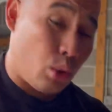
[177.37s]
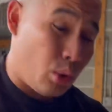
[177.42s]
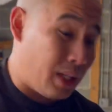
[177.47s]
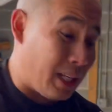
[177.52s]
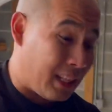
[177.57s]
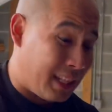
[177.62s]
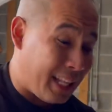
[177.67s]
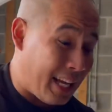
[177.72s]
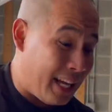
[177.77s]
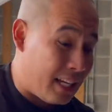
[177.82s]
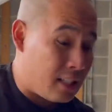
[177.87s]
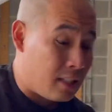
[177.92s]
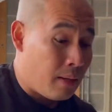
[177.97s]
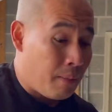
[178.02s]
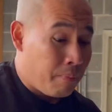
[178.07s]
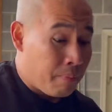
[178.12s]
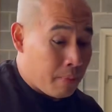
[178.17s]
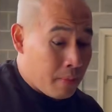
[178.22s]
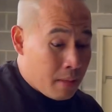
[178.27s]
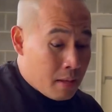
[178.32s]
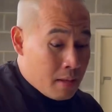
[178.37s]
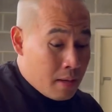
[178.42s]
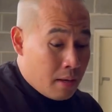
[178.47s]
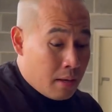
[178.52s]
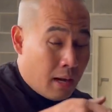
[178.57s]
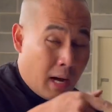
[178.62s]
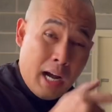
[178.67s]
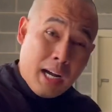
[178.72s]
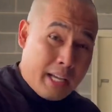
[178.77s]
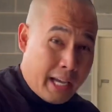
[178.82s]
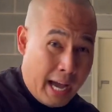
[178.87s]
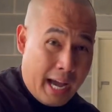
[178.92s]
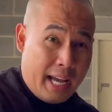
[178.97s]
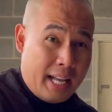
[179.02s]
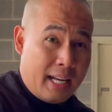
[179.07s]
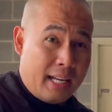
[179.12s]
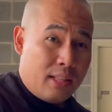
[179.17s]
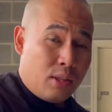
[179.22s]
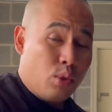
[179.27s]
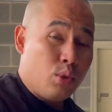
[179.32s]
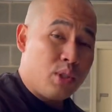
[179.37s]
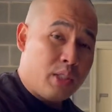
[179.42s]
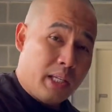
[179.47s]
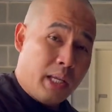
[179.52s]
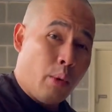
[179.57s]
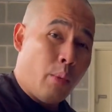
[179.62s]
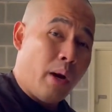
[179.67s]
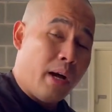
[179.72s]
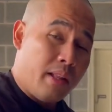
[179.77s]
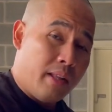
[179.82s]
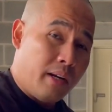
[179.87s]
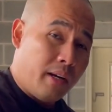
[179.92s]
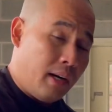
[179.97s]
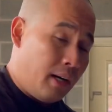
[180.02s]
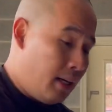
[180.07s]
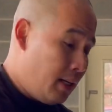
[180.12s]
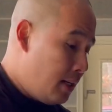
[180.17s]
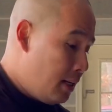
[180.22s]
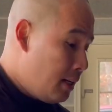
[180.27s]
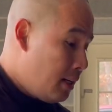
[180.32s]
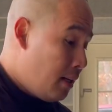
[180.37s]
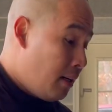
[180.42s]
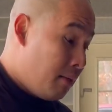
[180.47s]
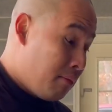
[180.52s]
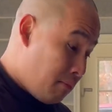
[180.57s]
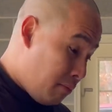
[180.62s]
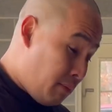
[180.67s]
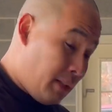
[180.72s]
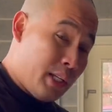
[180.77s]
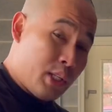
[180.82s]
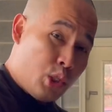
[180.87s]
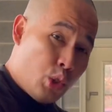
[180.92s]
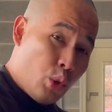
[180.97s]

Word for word: to the test again to see whether this